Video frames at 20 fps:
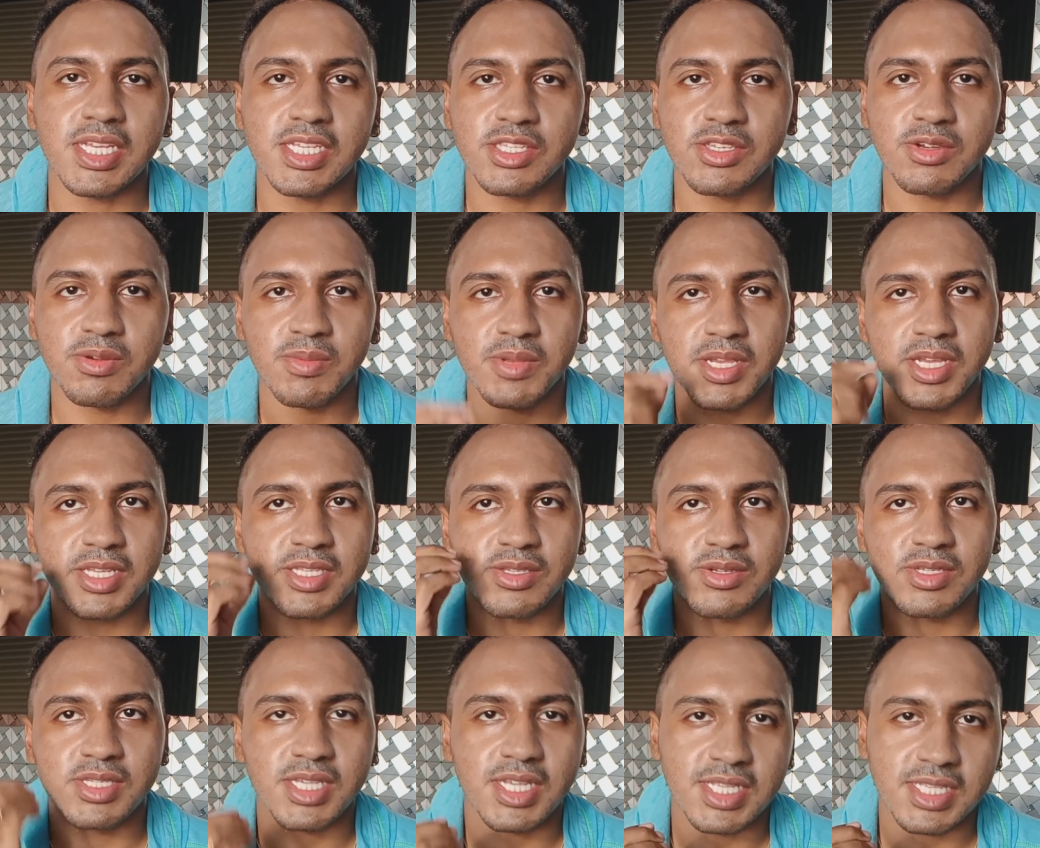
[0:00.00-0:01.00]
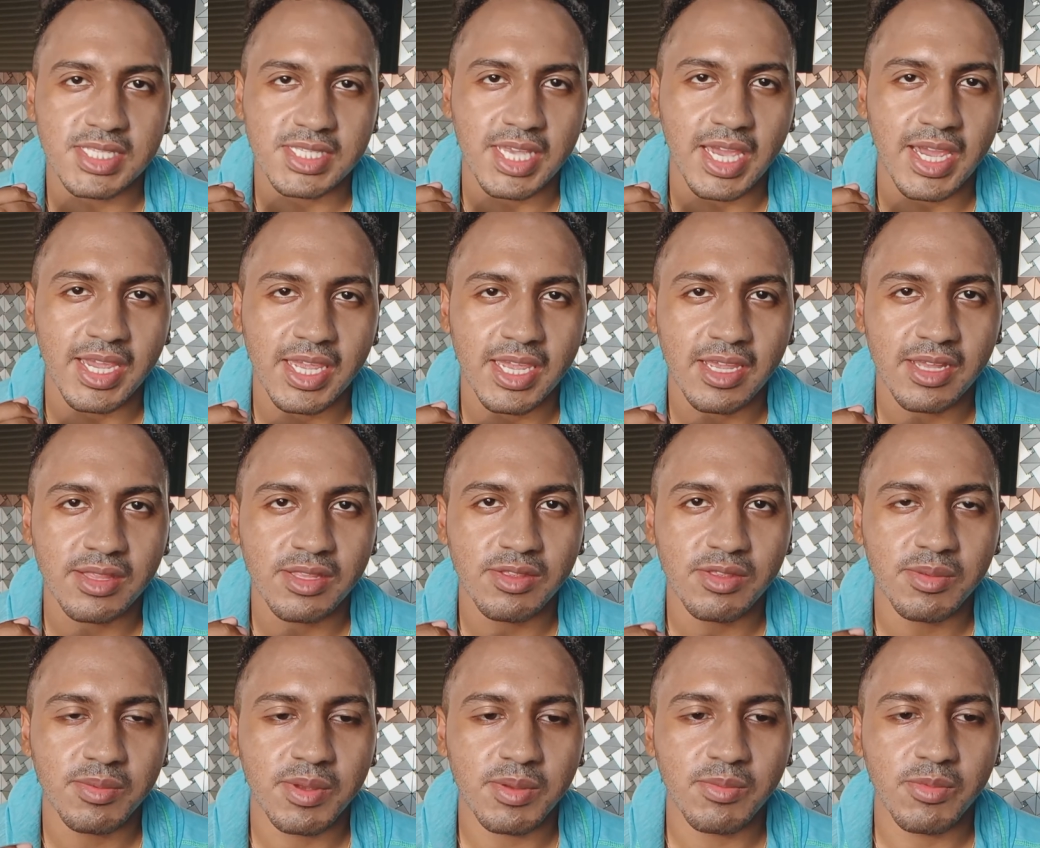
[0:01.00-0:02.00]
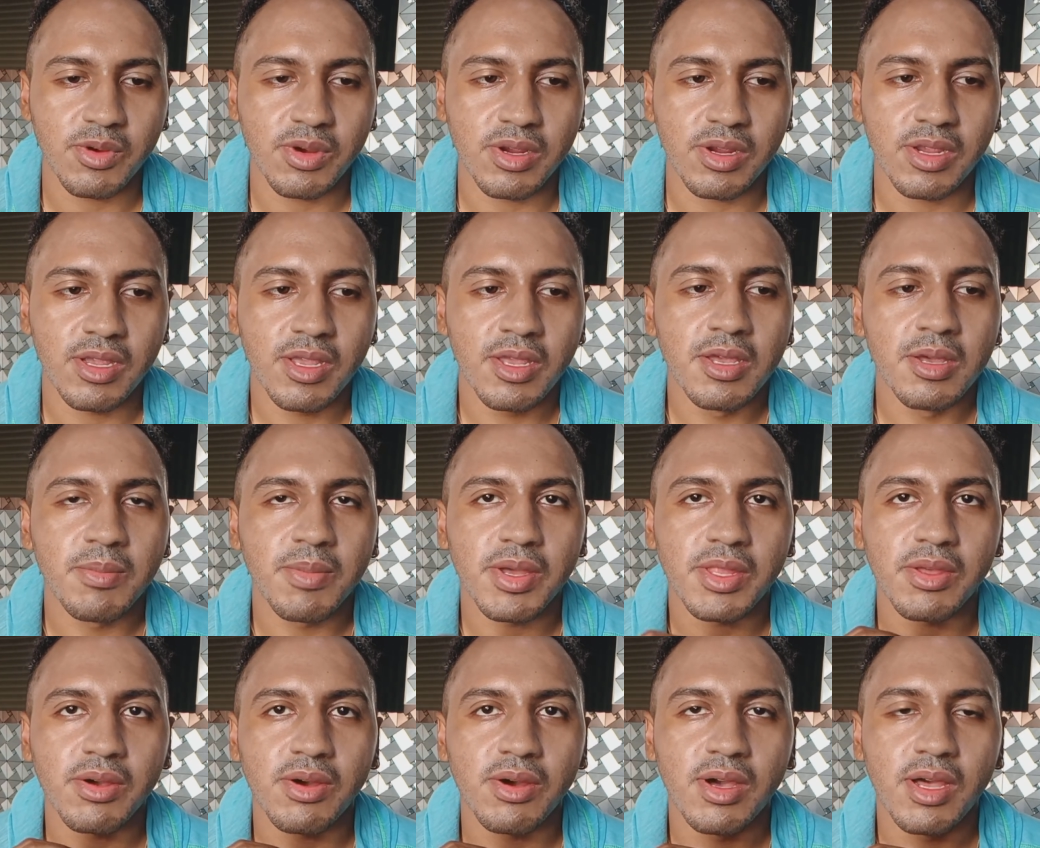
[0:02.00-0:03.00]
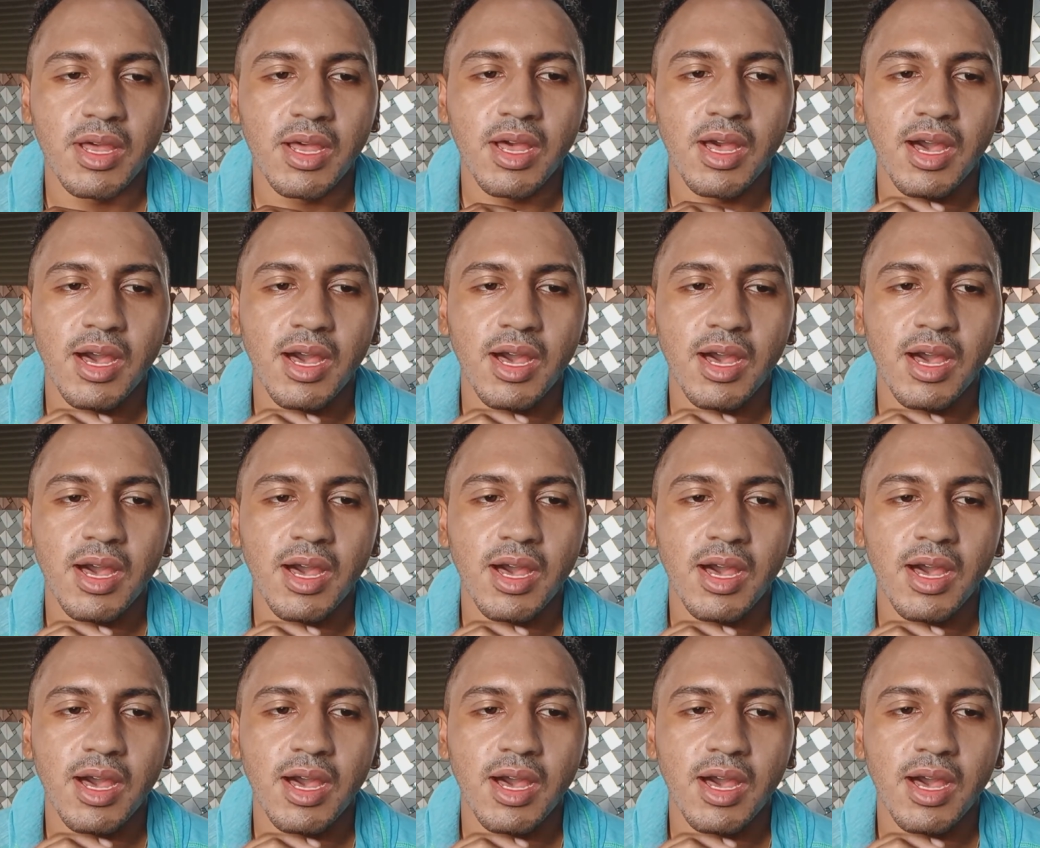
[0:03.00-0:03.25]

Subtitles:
easier because their skin's sagging a little bit more. But though,